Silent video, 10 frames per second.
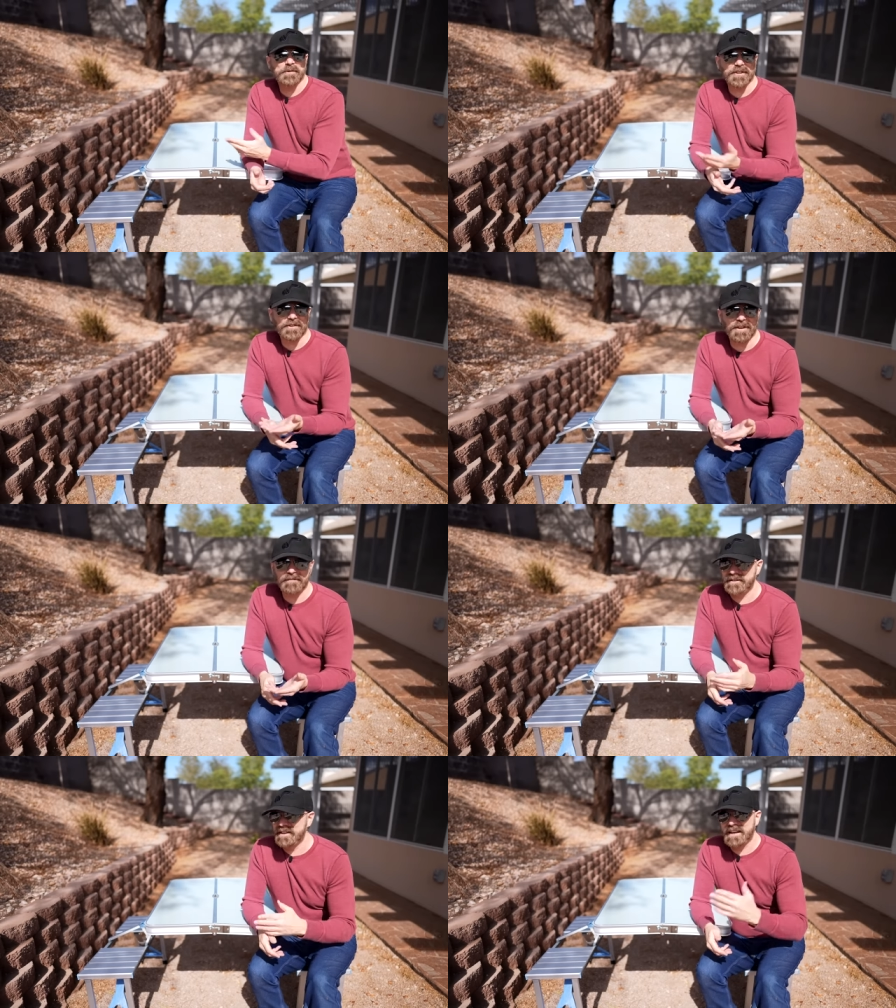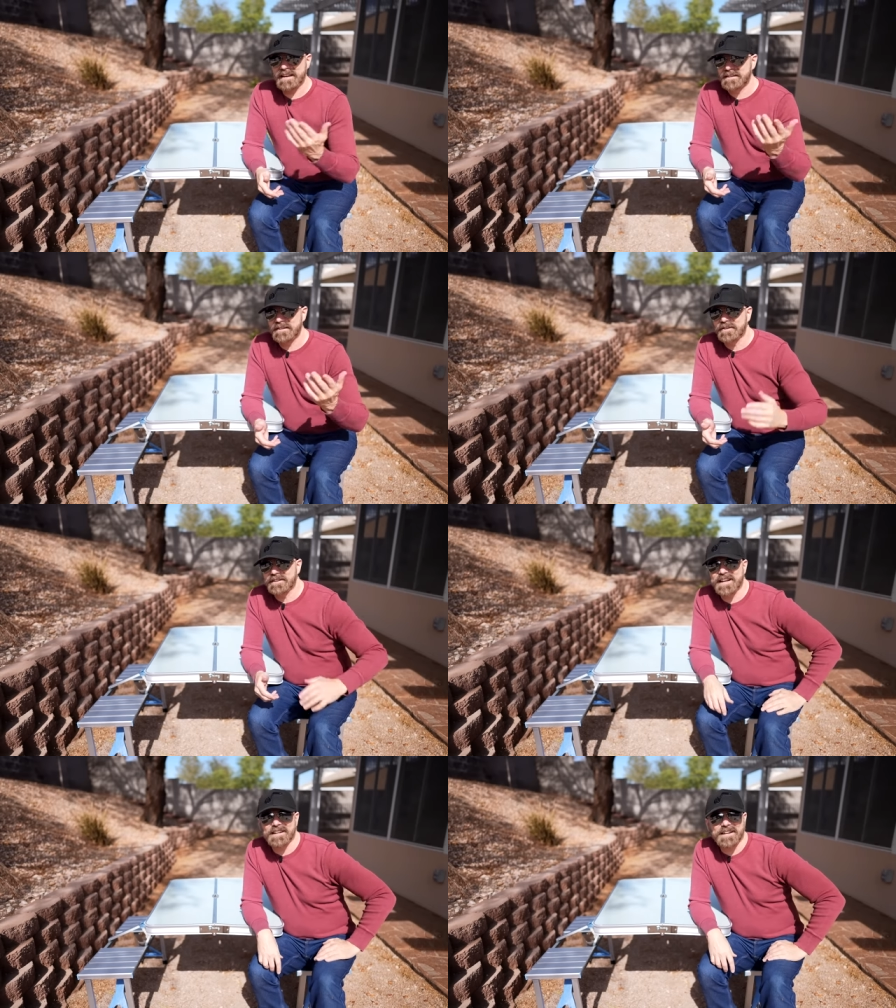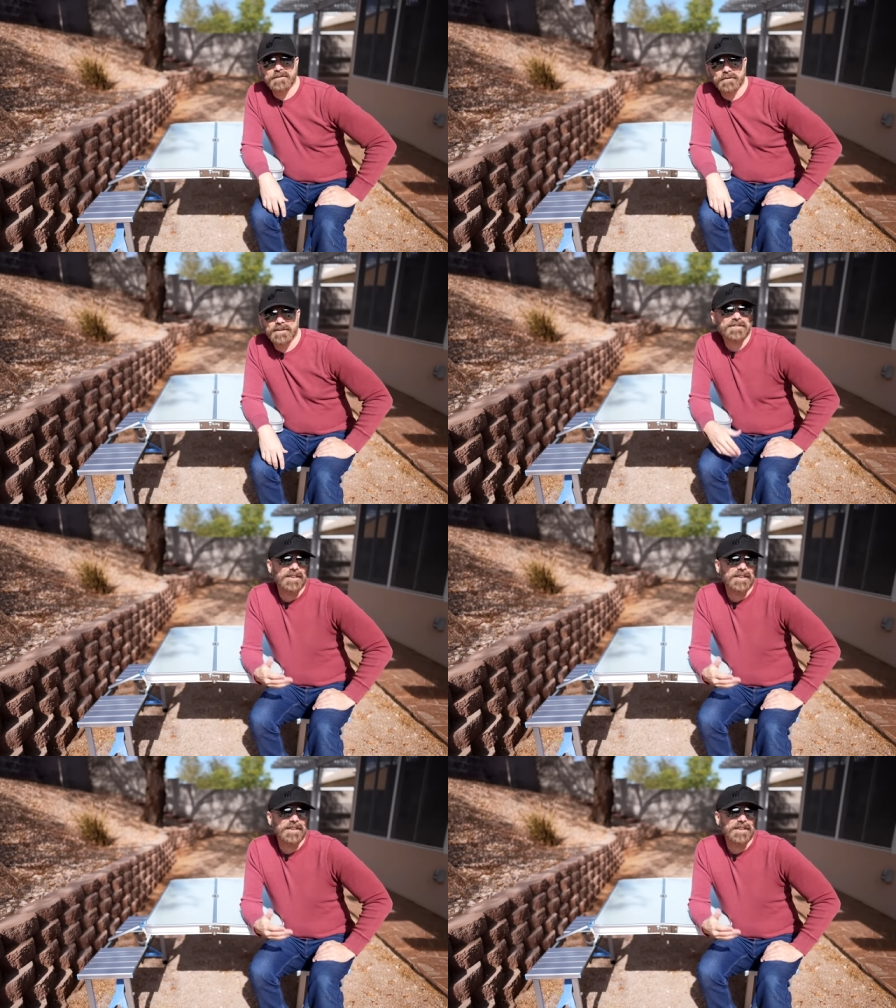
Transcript: put it in your RV, and you can take it anywhere with you.